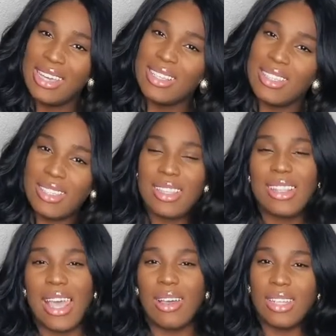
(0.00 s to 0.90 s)
sit
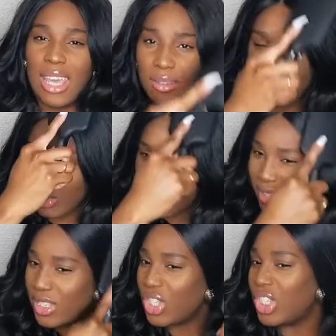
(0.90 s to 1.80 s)
down, have
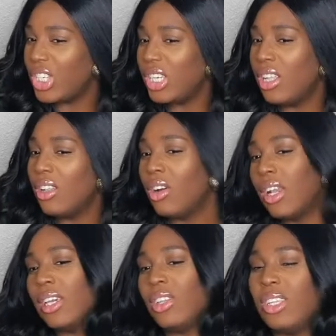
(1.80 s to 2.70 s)
drinks, chill, or
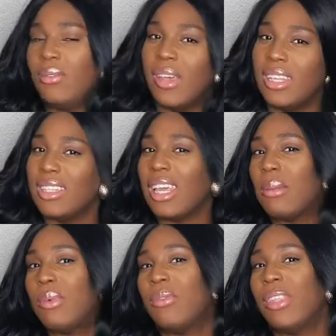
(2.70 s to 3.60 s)
like an event
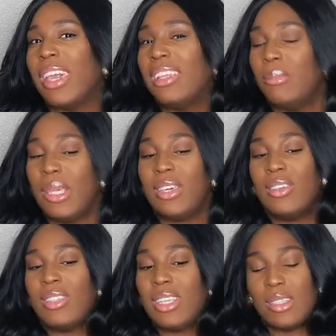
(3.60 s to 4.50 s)
type of night
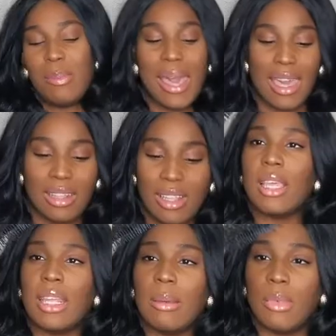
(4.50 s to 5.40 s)
because it's bad.
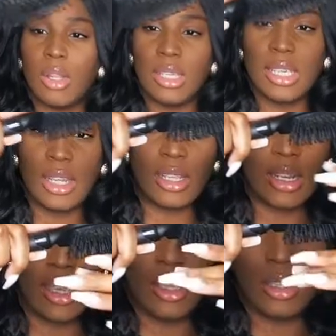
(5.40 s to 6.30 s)
And I'm only getting
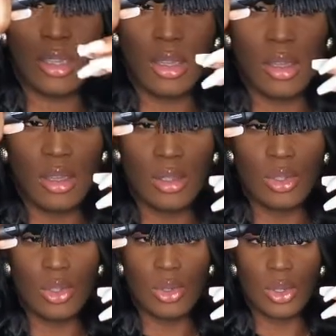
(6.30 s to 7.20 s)
like
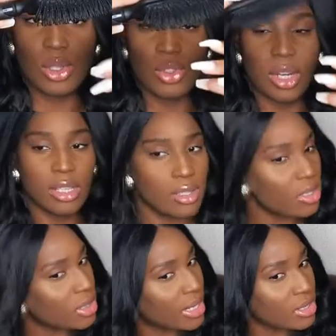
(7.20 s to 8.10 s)
2 strands,
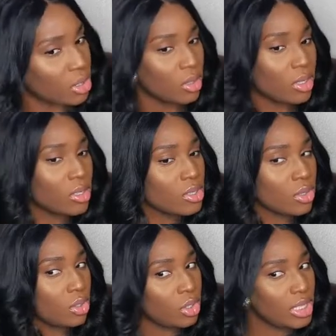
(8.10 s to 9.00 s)
so that's good. So
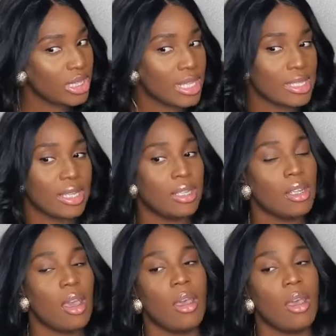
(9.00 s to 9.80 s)
the unit doesn't